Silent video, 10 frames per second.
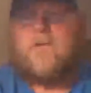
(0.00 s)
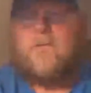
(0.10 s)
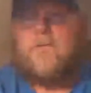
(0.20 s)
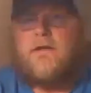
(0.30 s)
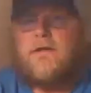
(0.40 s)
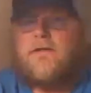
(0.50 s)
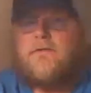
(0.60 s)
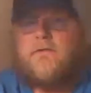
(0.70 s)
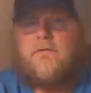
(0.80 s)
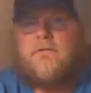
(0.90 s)
going to get
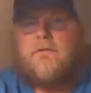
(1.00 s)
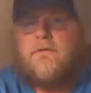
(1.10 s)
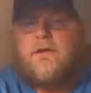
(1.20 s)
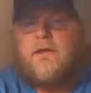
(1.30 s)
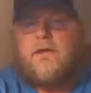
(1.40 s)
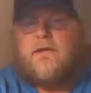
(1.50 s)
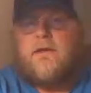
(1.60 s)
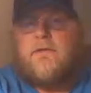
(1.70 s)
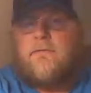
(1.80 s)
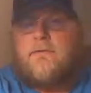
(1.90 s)
to
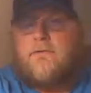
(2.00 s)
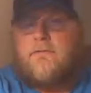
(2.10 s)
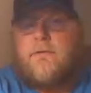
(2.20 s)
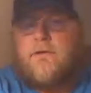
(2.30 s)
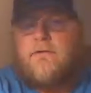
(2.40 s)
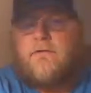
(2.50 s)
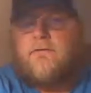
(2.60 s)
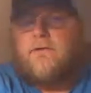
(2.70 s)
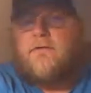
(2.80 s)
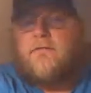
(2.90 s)
get it with his brother,
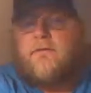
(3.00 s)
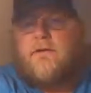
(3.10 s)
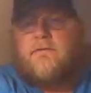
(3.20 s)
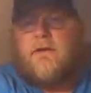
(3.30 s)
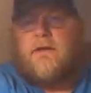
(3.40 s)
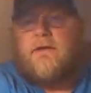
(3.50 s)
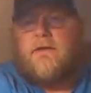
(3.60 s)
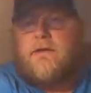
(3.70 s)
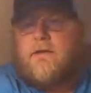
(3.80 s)
see if he's got it.